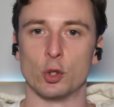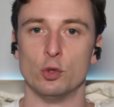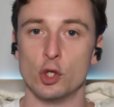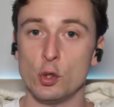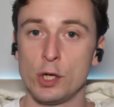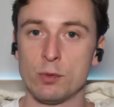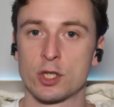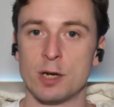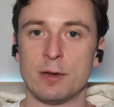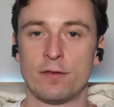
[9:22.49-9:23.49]
who knew he
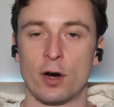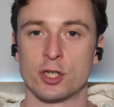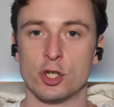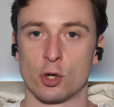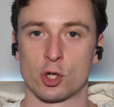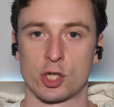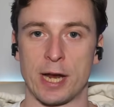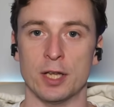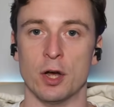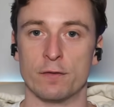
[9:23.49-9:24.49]
was going to be fighting Josh
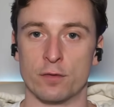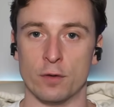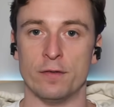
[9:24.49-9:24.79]
Taylor for